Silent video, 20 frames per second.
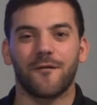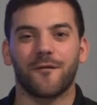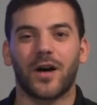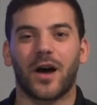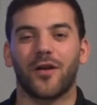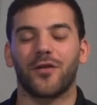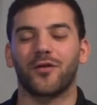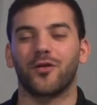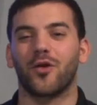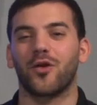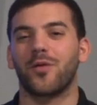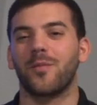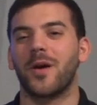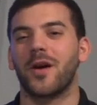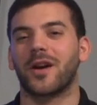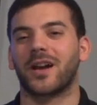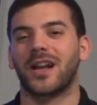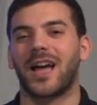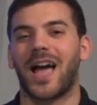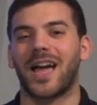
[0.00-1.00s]
Follow the North
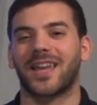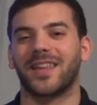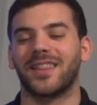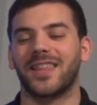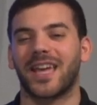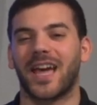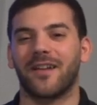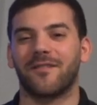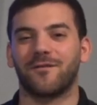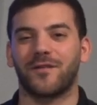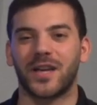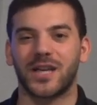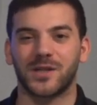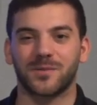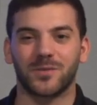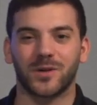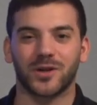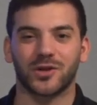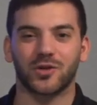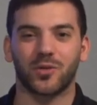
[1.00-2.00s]
American Hockey League on
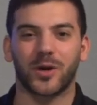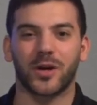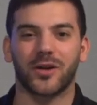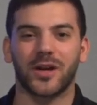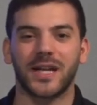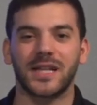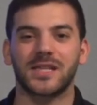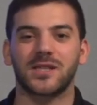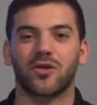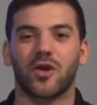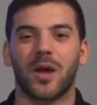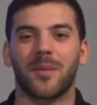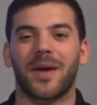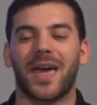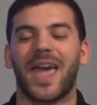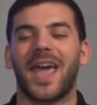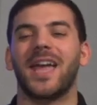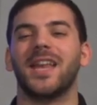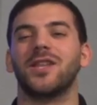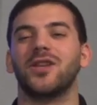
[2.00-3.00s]
Facebook, Twitter, Instagram,
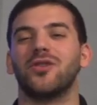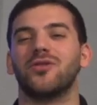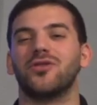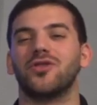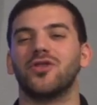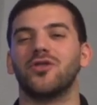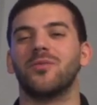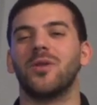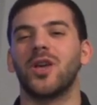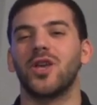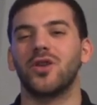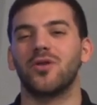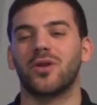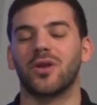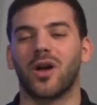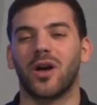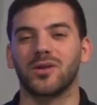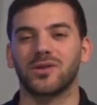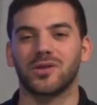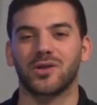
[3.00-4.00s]
and YouTube. You
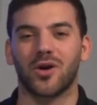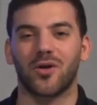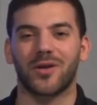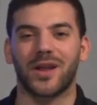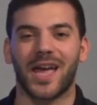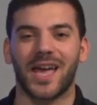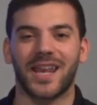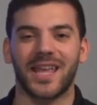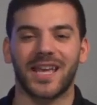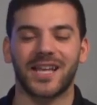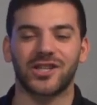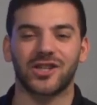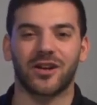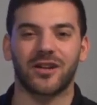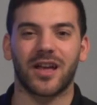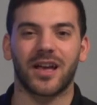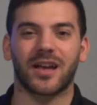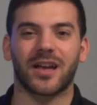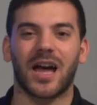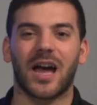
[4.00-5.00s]
can also go to
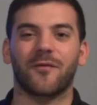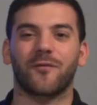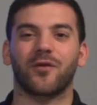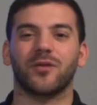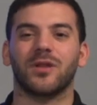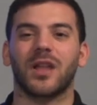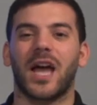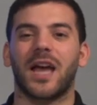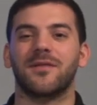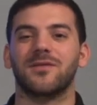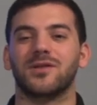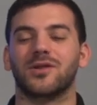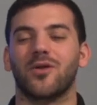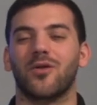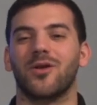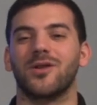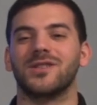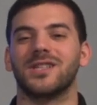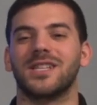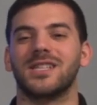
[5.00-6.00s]
NAHL.com for live
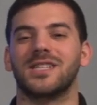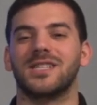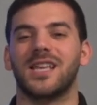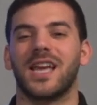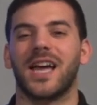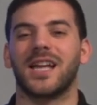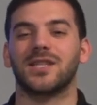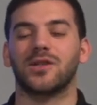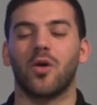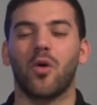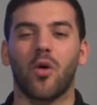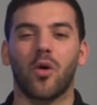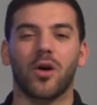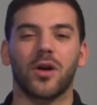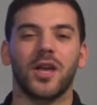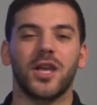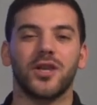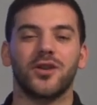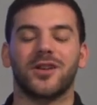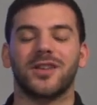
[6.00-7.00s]
scores and stats,
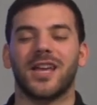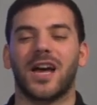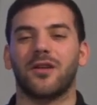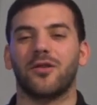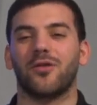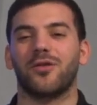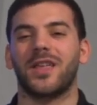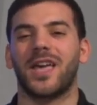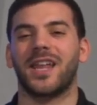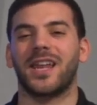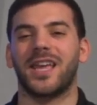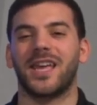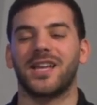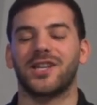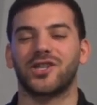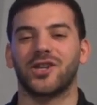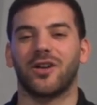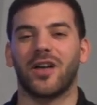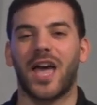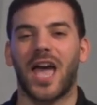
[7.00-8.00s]
or you can download the
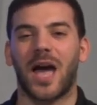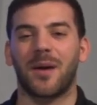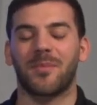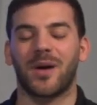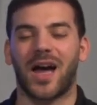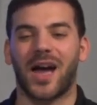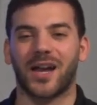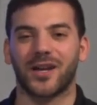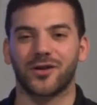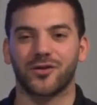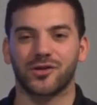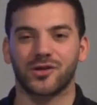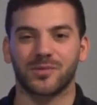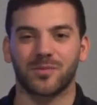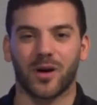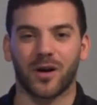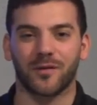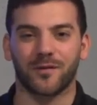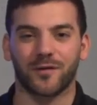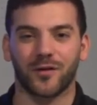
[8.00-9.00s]
NAHL app on your
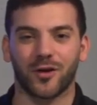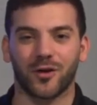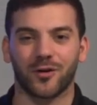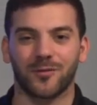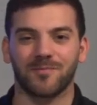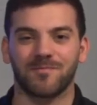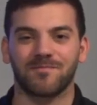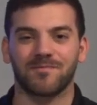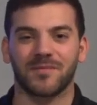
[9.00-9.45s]
smartphone.